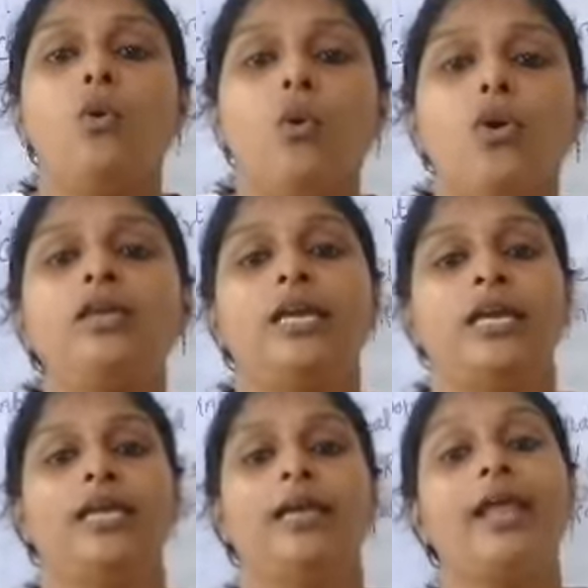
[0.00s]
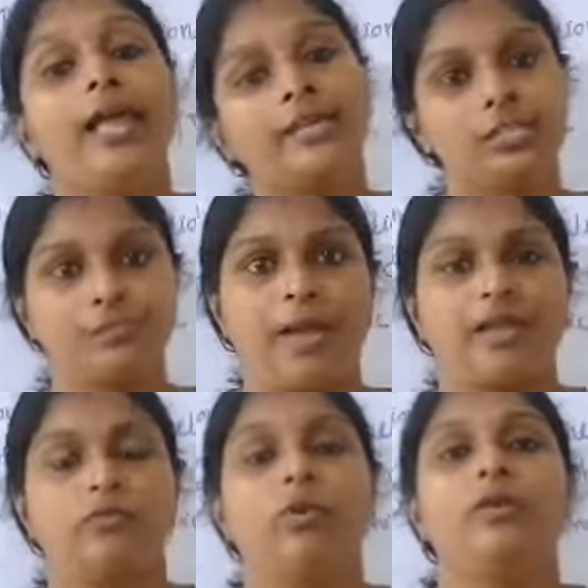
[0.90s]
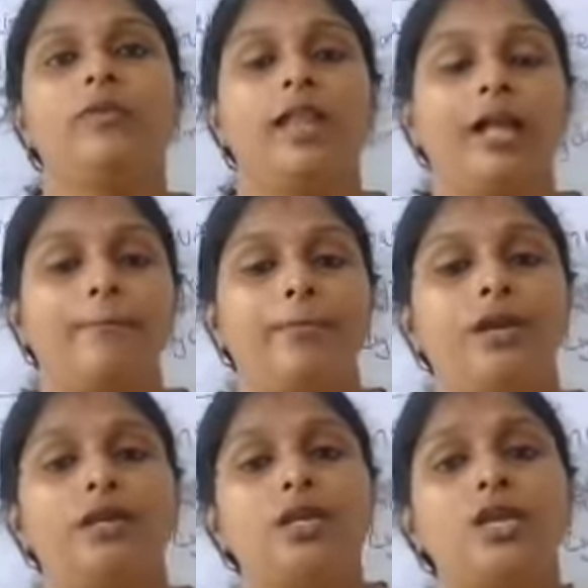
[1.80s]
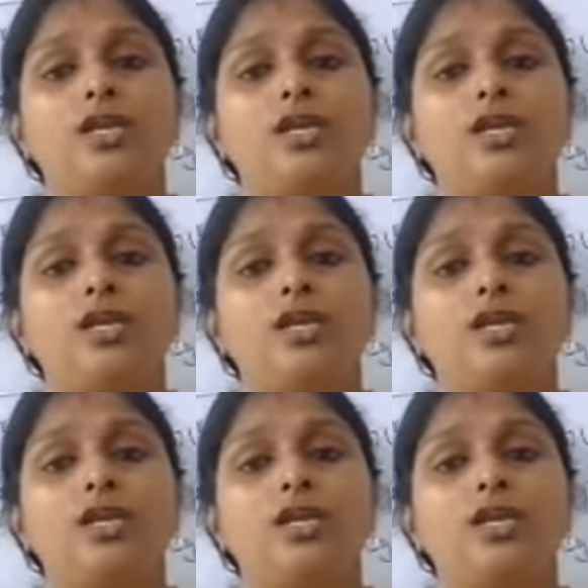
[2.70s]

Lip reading: hot air expand, what will happen?